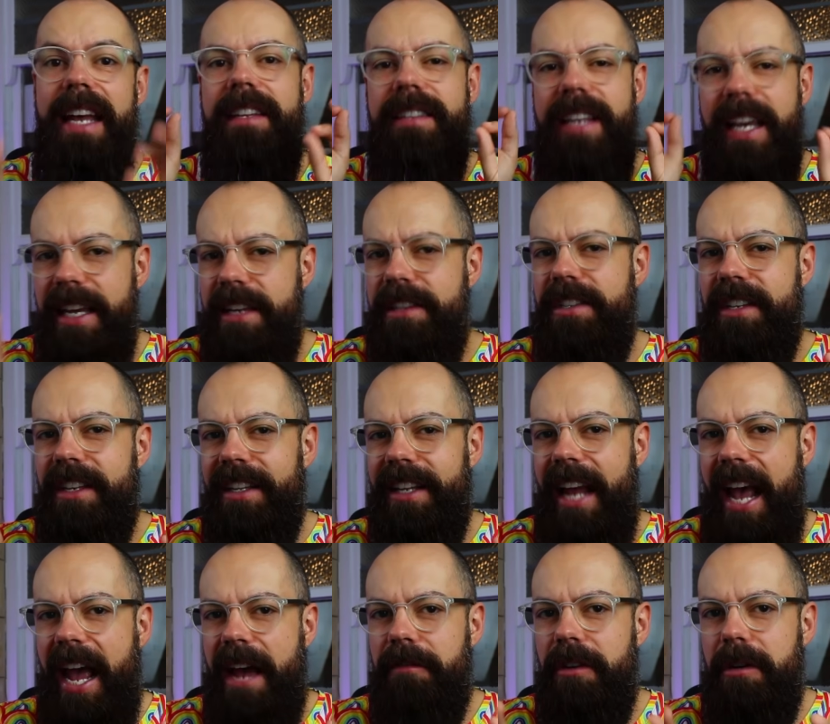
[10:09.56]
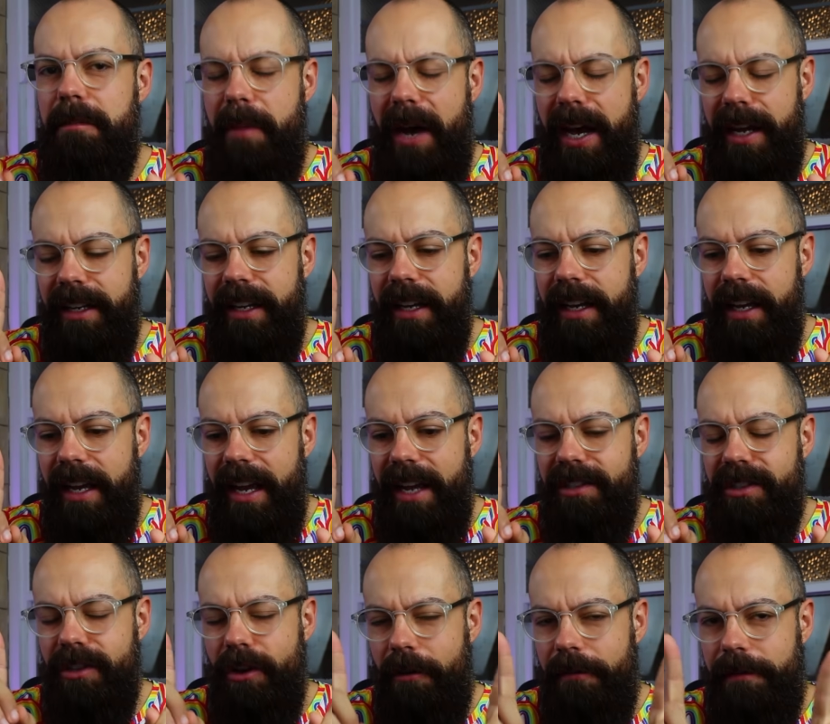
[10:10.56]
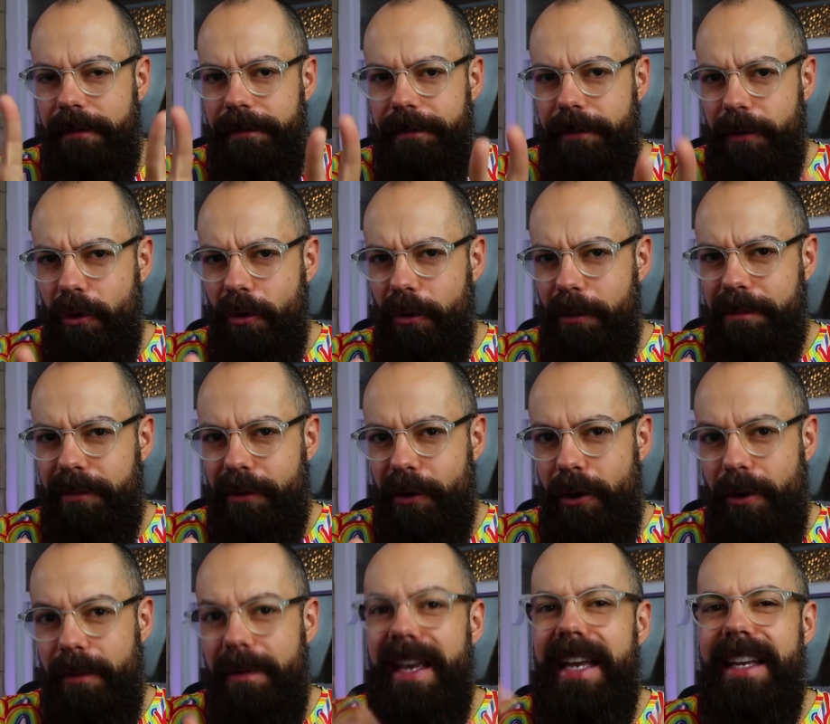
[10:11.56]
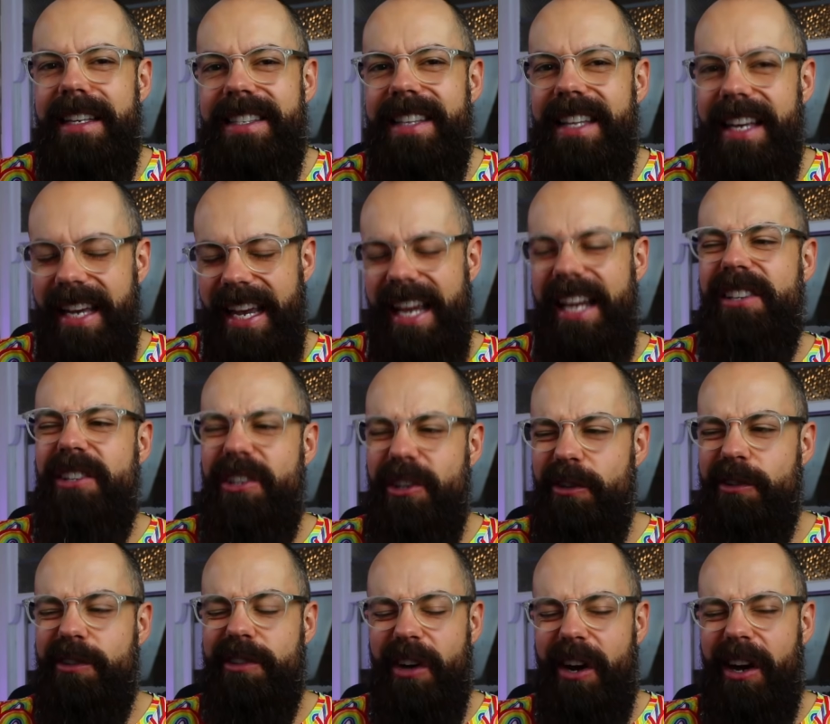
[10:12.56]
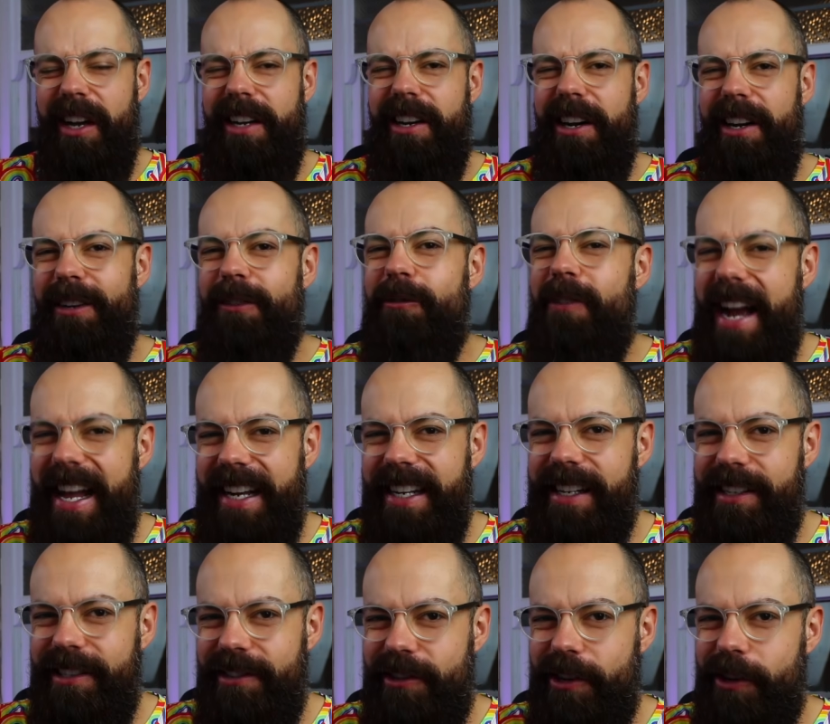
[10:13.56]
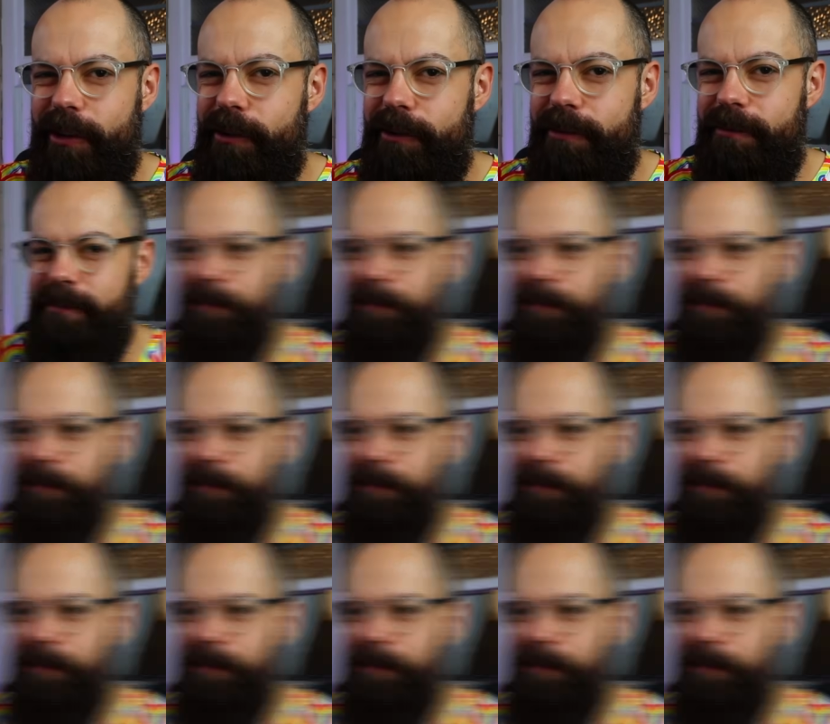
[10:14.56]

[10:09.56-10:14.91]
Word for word: It's easier than ever, but it's not foolproof. Here's the issues that I kind of ran into.